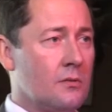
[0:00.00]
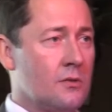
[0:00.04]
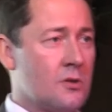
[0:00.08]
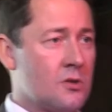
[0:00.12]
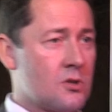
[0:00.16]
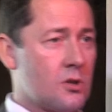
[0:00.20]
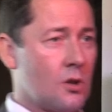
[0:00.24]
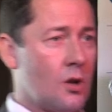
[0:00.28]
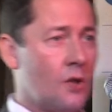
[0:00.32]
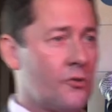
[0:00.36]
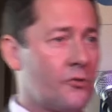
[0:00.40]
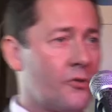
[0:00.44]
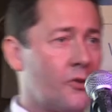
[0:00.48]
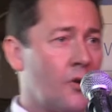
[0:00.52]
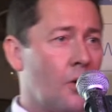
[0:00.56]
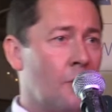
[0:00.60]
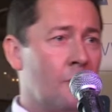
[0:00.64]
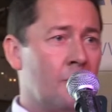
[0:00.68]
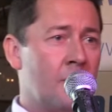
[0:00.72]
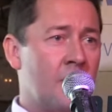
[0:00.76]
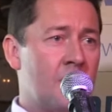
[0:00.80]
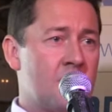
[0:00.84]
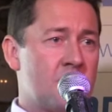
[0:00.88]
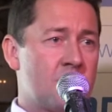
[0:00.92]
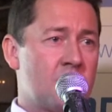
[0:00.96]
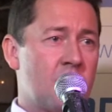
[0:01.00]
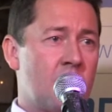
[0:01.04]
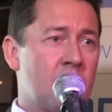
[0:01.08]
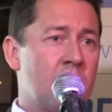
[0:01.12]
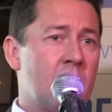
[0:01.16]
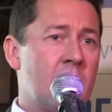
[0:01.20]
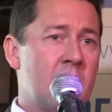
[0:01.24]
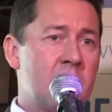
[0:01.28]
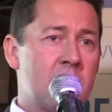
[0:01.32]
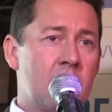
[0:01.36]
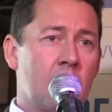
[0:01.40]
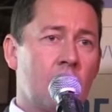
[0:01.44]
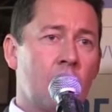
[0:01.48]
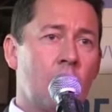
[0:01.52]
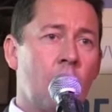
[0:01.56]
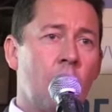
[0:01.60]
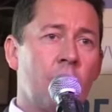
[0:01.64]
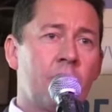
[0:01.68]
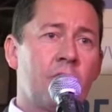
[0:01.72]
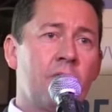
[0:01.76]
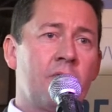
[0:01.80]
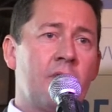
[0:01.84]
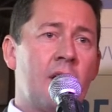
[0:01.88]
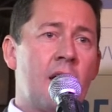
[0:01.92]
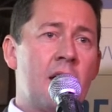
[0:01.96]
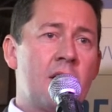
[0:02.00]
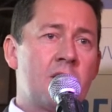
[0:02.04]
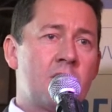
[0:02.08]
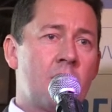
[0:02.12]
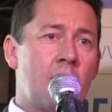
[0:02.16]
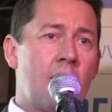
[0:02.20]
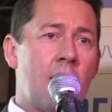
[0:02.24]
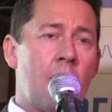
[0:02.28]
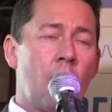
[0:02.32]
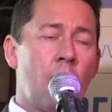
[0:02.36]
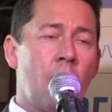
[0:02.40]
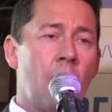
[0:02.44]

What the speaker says: there's lots of companies generating lots of data